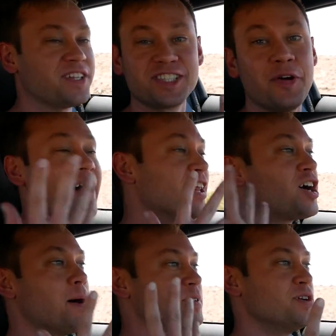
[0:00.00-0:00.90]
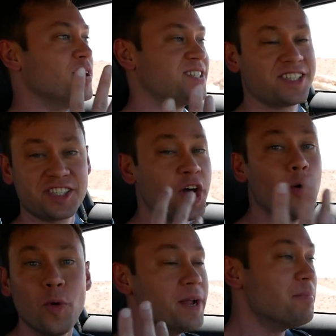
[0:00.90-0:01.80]
There's no helicopter noises, there's no
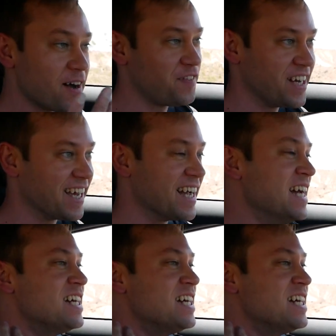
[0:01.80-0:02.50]
wind buffeting.